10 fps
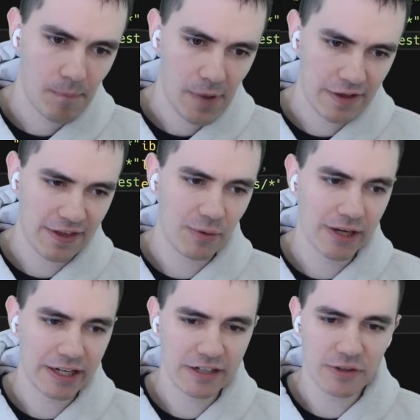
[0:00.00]
think what
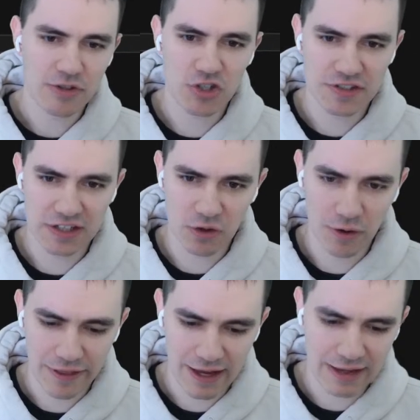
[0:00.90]
I'm going to do is just
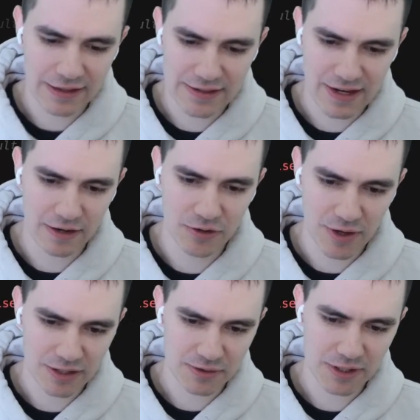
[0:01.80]
ignore that entire
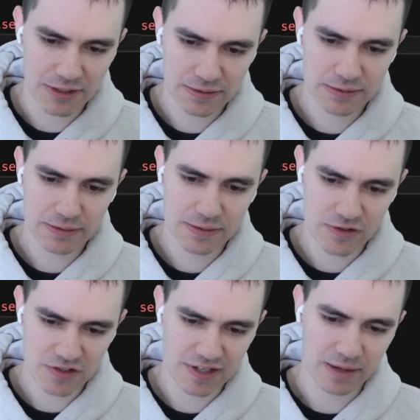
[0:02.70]
directory. It's
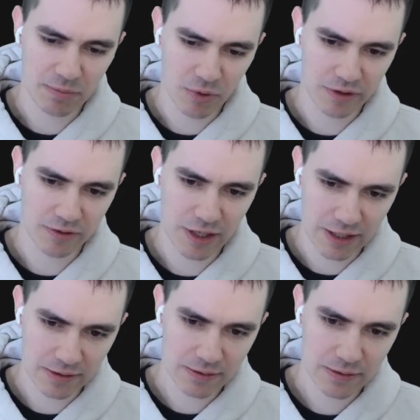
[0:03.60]
just not important right
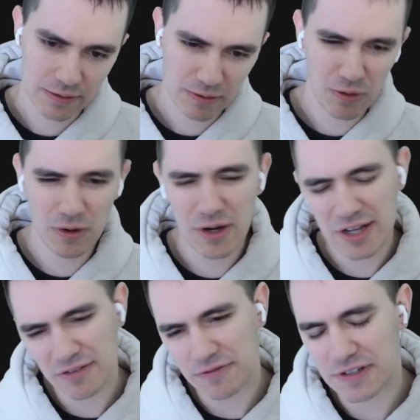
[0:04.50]
now. Or I
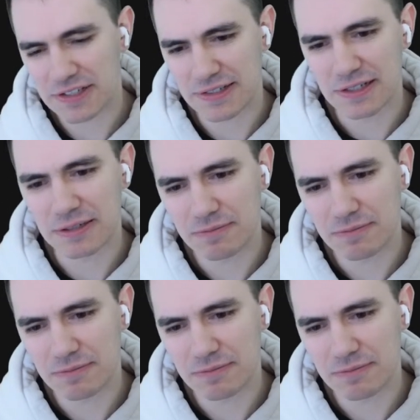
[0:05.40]
could fix it.